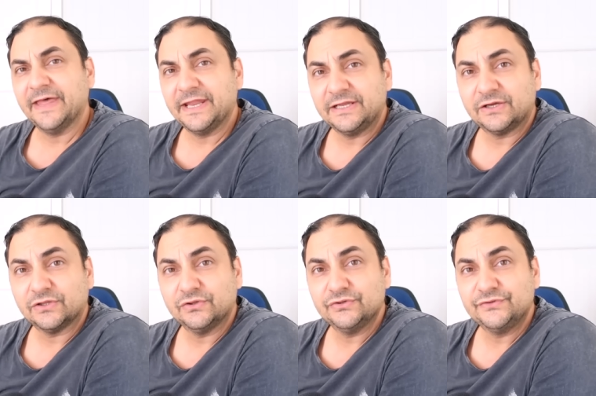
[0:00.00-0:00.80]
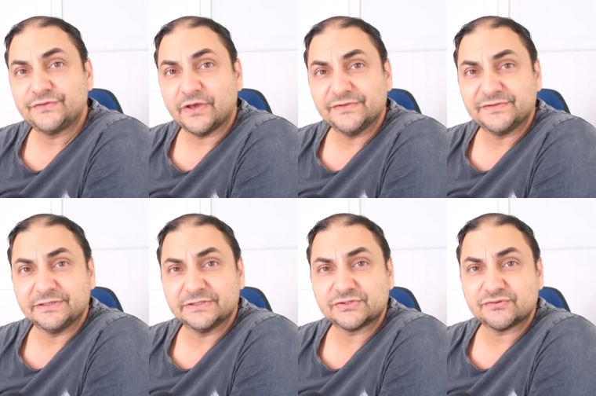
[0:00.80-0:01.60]
that includes those
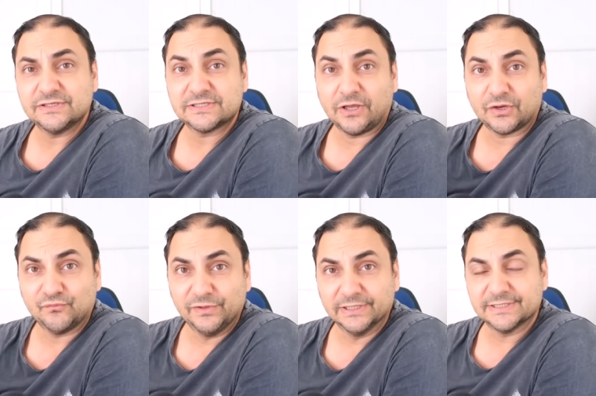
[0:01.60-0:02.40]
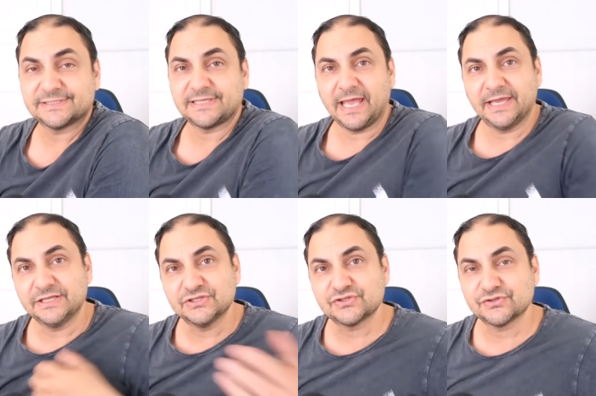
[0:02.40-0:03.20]
industries like real estate,
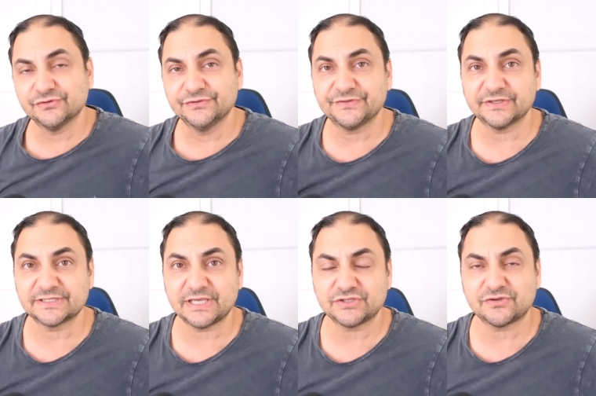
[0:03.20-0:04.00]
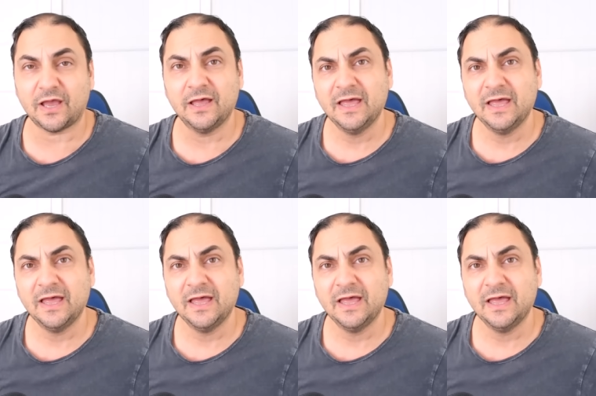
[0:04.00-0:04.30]
insurance, etc.